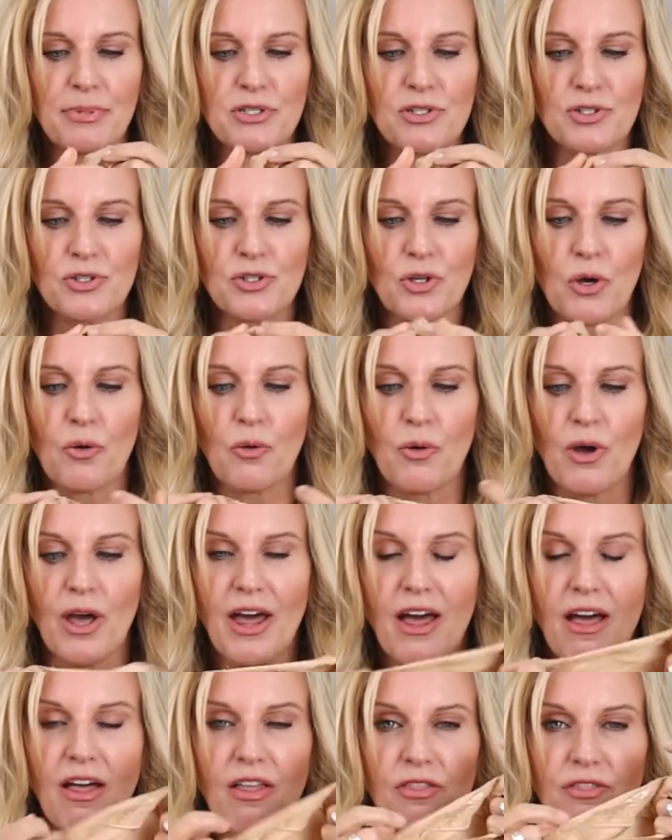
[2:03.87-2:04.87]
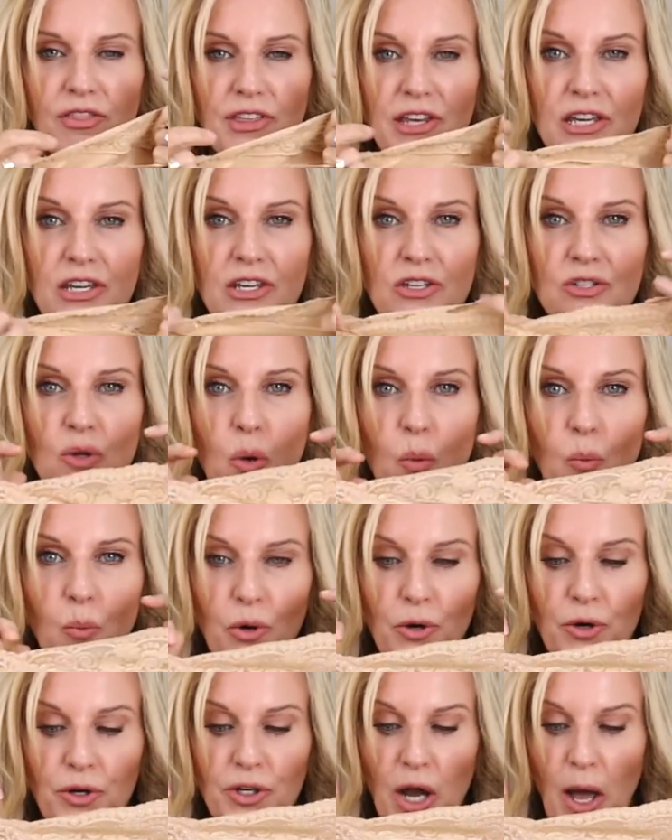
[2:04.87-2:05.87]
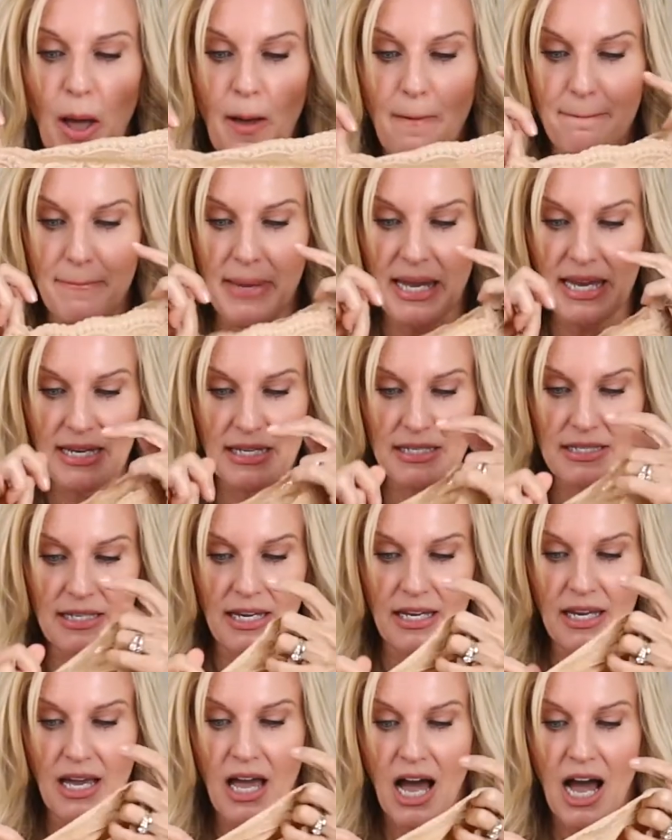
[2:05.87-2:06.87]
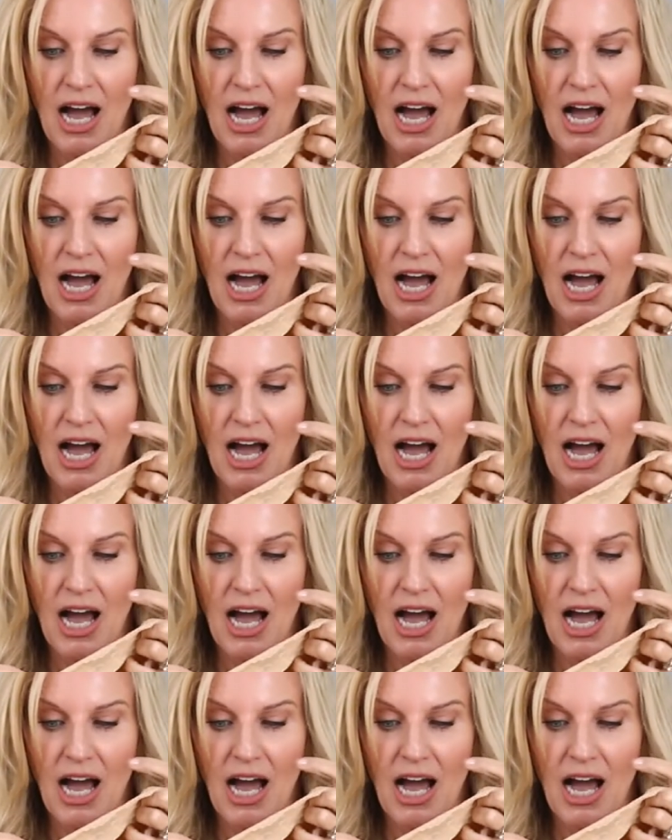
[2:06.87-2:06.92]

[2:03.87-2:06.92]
So these work amazing.